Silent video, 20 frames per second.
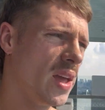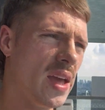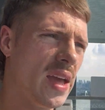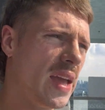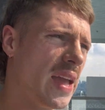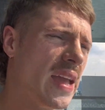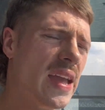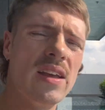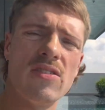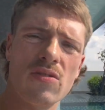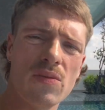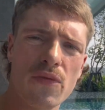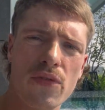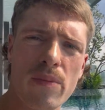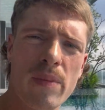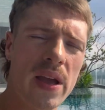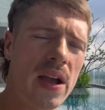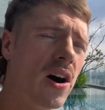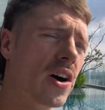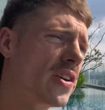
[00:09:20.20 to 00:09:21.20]
It isn't for
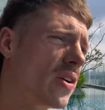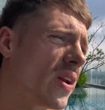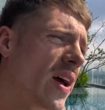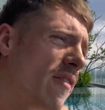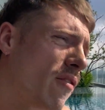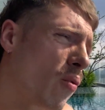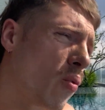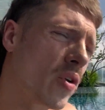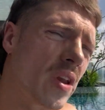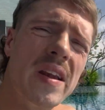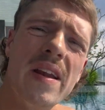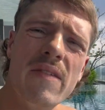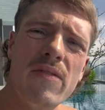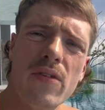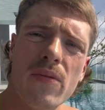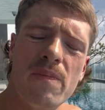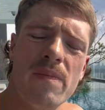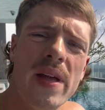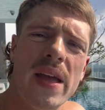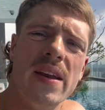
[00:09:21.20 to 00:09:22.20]
me. I don't ever want to live
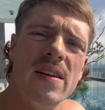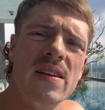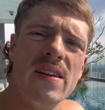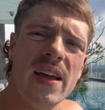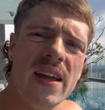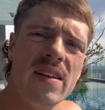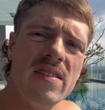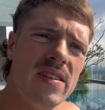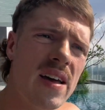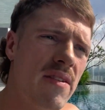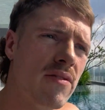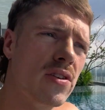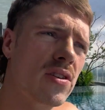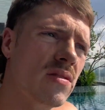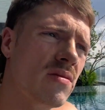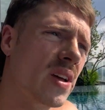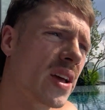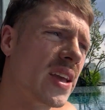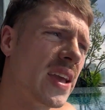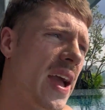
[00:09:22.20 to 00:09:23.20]
in
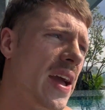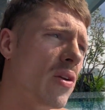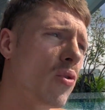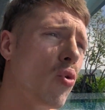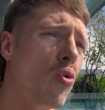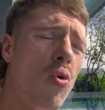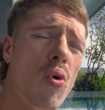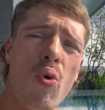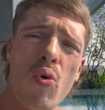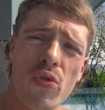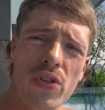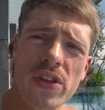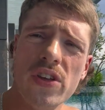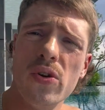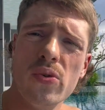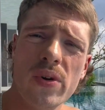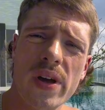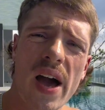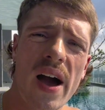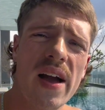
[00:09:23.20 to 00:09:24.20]
Devon again, or the
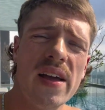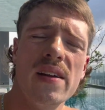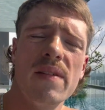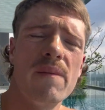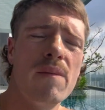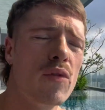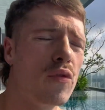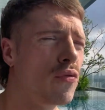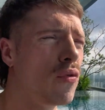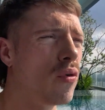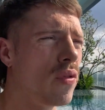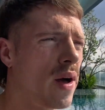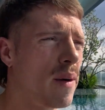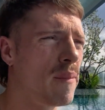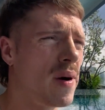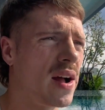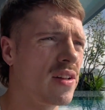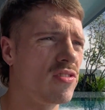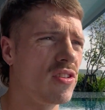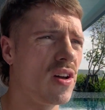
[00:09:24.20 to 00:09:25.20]
UK for that
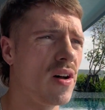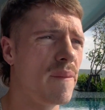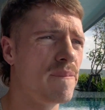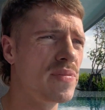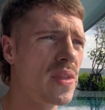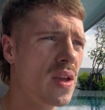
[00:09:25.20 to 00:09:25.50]
matter.